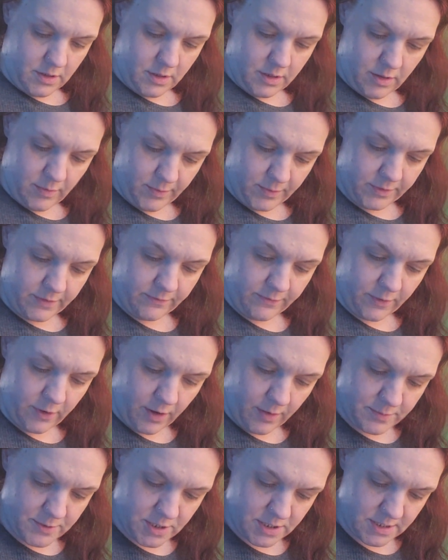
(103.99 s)
a couple different
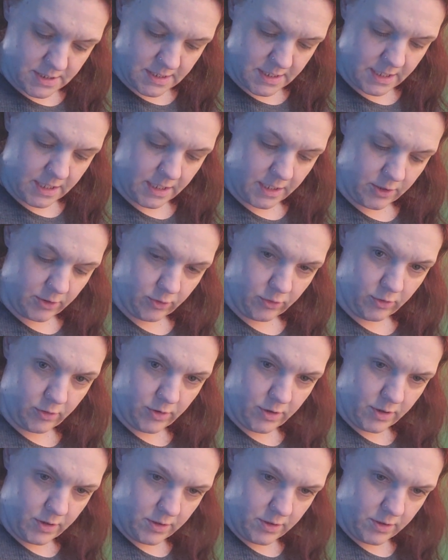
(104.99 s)
options here.